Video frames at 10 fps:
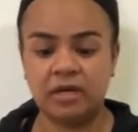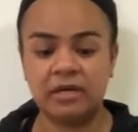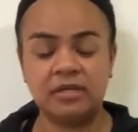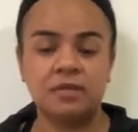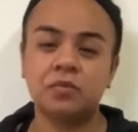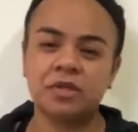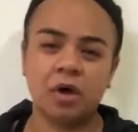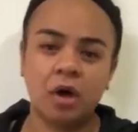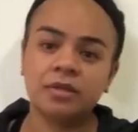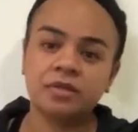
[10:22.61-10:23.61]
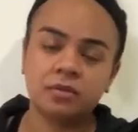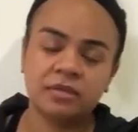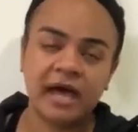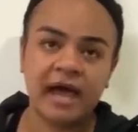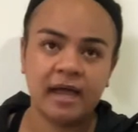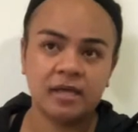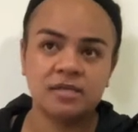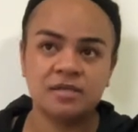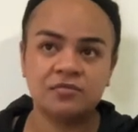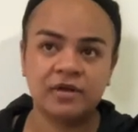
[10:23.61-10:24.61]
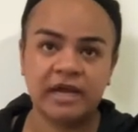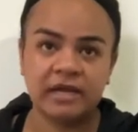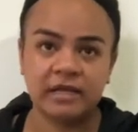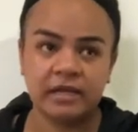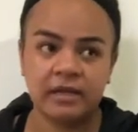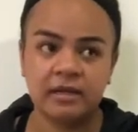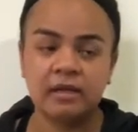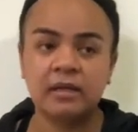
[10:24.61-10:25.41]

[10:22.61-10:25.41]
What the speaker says: This was also the highest rating